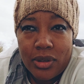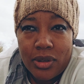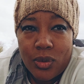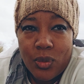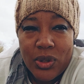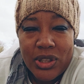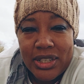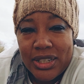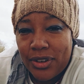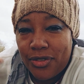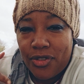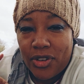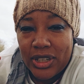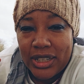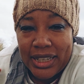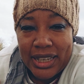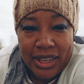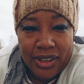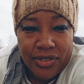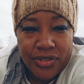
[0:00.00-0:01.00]
with
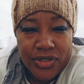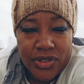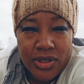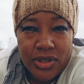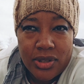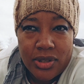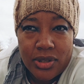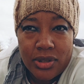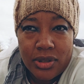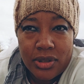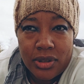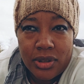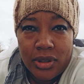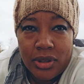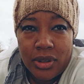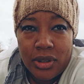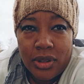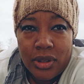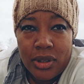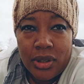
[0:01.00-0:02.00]
different gifts,
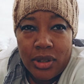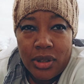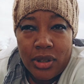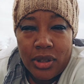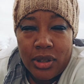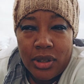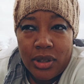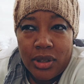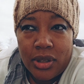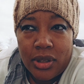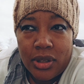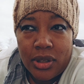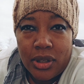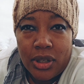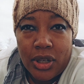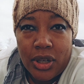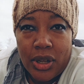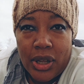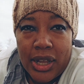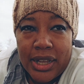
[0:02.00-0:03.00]

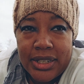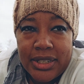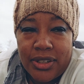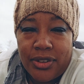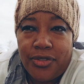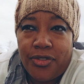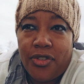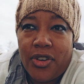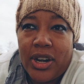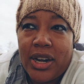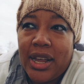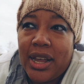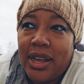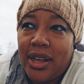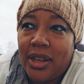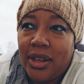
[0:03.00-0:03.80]
yeah, and different